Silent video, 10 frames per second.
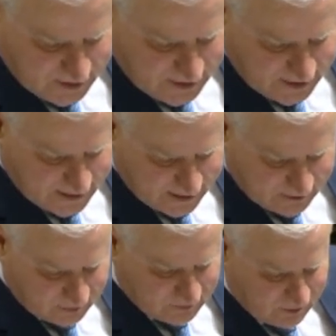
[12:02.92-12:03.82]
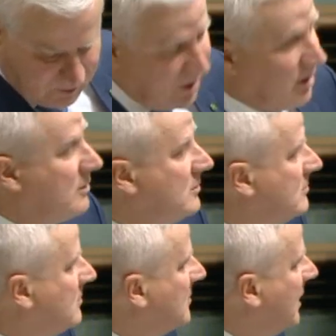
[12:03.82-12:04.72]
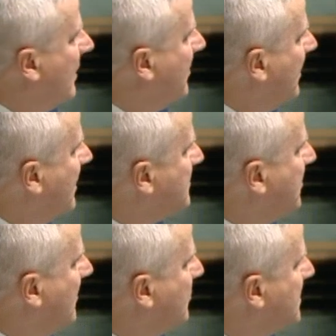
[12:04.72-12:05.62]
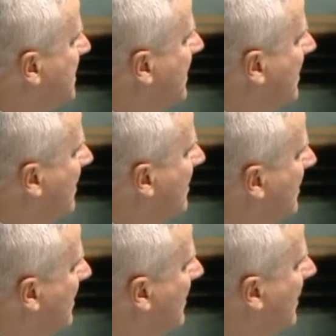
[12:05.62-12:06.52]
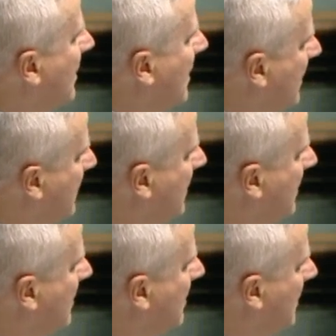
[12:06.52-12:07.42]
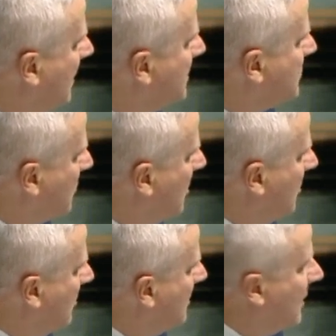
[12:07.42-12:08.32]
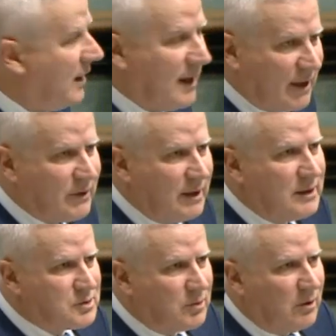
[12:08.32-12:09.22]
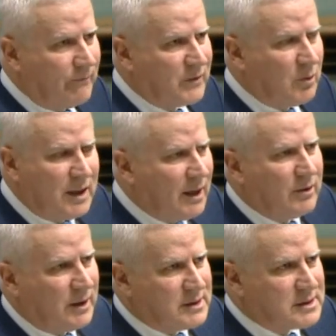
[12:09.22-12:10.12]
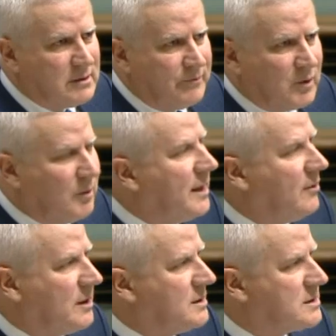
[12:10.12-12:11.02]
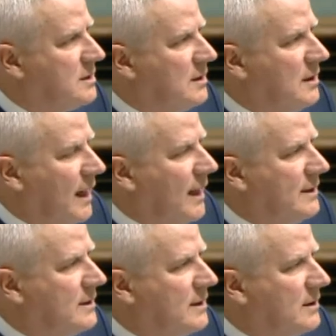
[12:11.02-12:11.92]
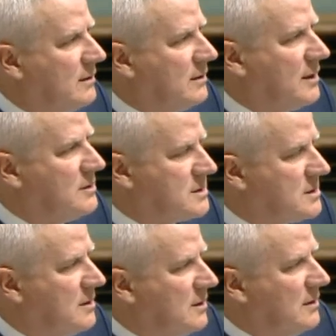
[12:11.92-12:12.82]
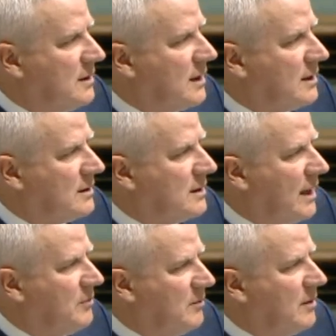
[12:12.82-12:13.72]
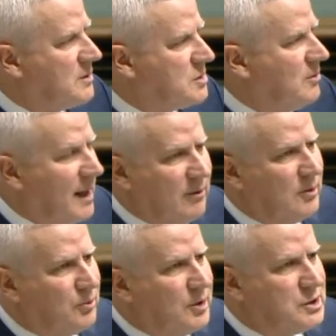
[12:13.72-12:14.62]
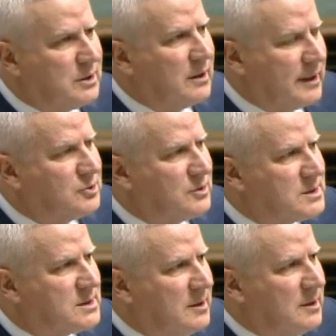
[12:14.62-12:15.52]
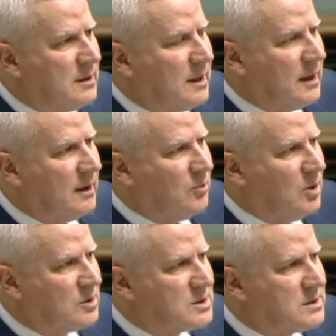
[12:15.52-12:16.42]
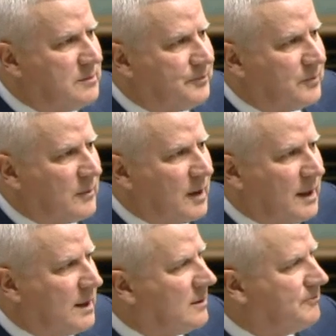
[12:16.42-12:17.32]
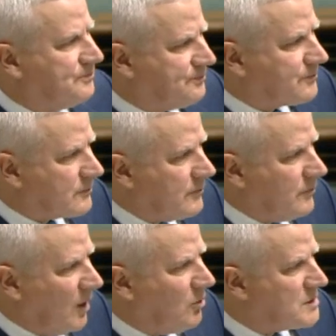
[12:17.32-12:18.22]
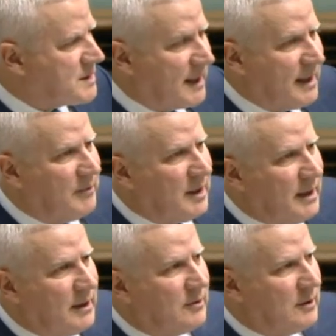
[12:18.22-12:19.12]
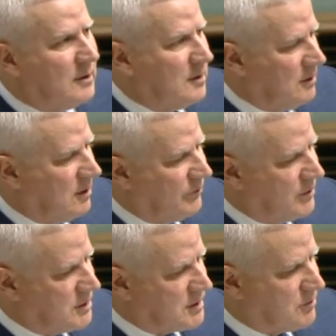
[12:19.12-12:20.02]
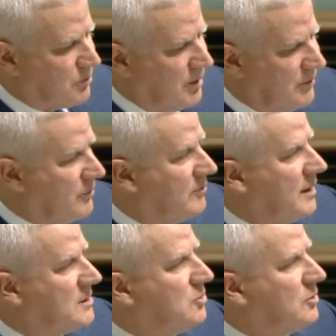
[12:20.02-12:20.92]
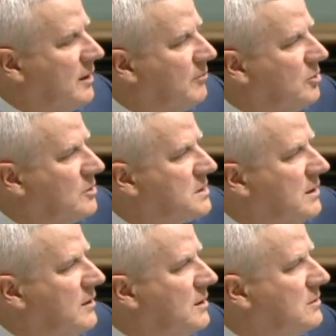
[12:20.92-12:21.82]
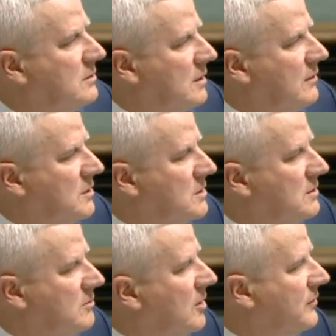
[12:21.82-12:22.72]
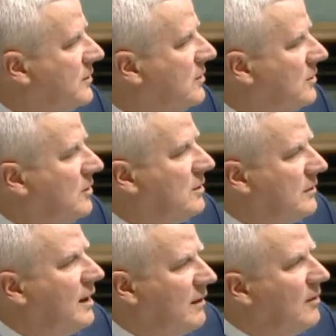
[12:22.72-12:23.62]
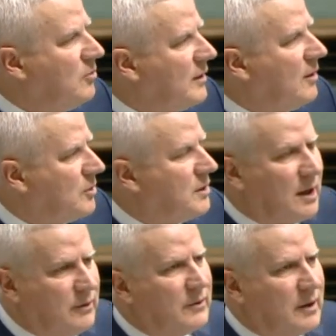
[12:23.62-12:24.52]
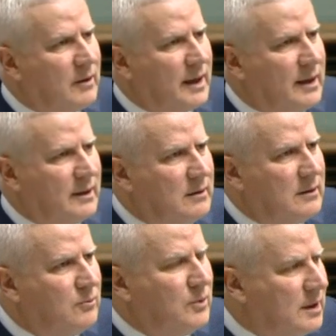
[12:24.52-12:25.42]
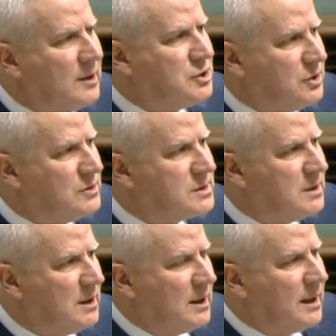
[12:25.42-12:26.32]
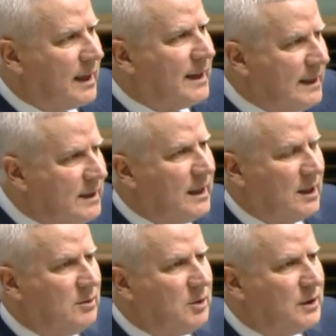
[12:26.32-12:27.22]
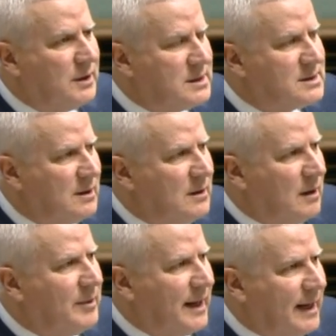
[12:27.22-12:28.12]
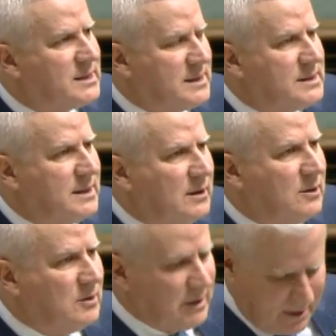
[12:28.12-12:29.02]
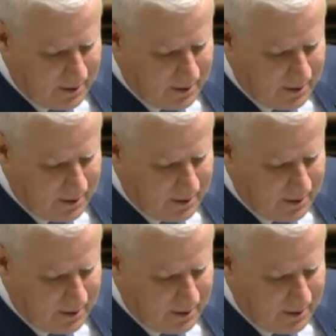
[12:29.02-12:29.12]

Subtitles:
All the while, Labor has been pretending that nothing is wrong. Nothing is wrong. And we know it is. We know it is. And those Labor members who are in regional electorates, whilst they come in here and often just read from their talking points given to them by the Dirt Unit, they would know that there are real issues in their communities about accessing a doctor.